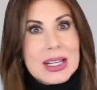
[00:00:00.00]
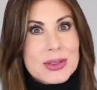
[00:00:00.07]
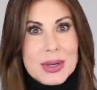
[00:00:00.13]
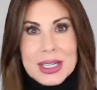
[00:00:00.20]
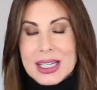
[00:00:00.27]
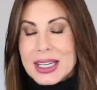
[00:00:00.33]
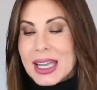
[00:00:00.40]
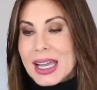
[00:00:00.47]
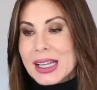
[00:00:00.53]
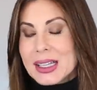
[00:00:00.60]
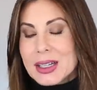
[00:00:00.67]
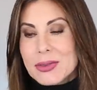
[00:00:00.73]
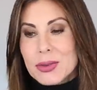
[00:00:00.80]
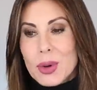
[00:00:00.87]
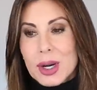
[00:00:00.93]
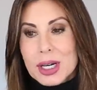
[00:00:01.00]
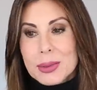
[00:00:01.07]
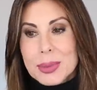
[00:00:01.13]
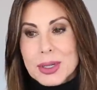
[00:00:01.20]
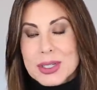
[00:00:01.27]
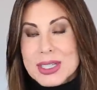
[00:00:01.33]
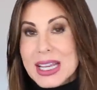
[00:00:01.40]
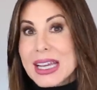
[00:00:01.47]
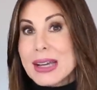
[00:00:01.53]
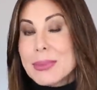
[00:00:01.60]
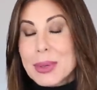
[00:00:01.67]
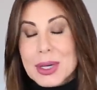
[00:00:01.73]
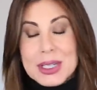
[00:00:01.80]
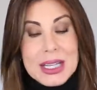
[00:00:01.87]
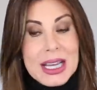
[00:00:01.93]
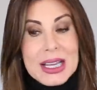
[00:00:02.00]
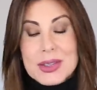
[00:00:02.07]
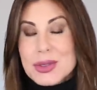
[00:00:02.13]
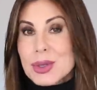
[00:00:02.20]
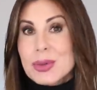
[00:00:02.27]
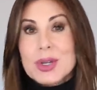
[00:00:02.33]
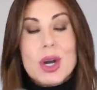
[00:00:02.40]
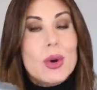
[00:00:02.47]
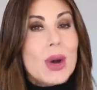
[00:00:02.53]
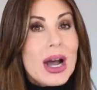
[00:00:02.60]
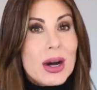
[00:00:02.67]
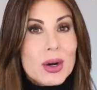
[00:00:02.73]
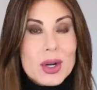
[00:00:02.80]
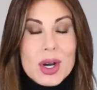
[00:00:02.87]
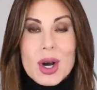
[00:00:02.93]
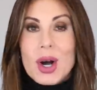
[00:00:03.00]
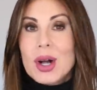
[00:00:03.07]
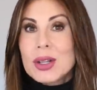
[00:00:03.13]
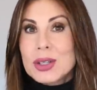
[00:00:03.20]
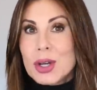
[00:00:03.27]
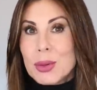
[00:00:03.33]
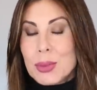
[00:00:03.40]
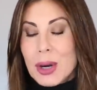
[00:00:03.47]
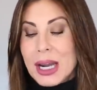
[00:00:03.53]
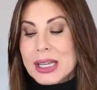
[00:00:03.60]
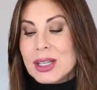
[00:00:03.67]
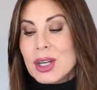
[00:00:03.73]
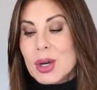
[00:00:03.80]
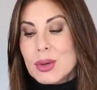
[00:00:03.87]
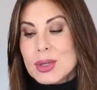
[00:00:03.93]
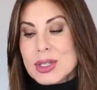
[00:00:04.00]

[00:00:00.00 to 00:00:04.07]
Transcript: drink a gallon of water per day, so no alcohol, no bread, no